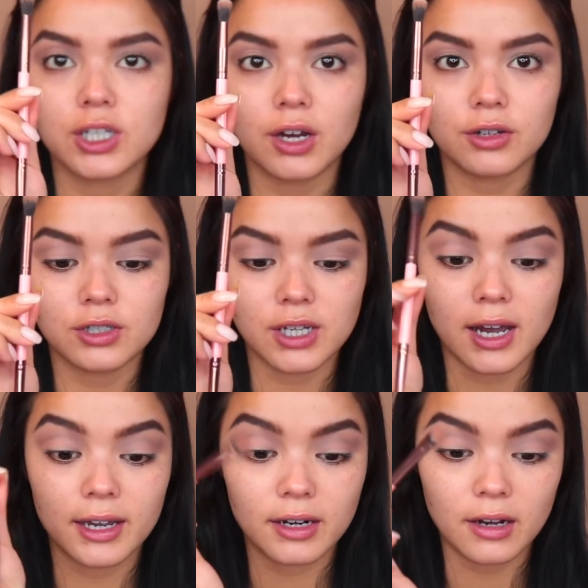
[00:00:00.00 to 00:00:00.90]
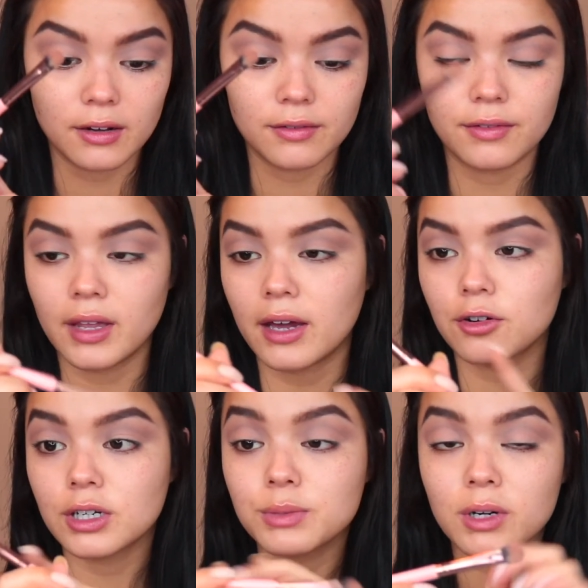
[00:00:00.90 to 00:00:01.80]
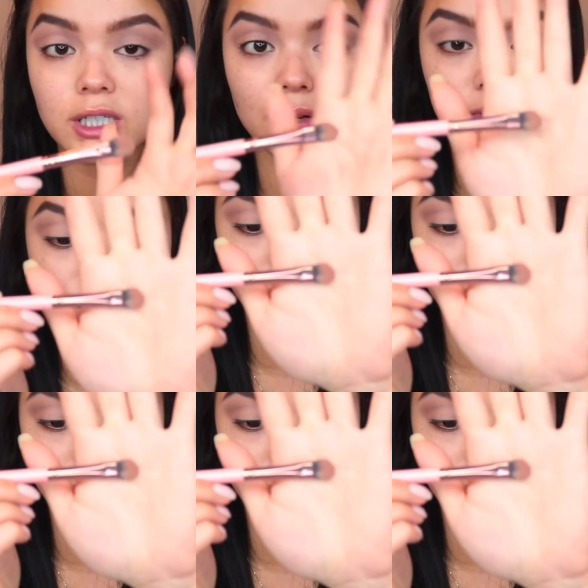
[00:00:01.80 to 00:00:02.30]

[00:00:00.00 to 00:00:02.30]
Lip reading: the other side of that crease brush I was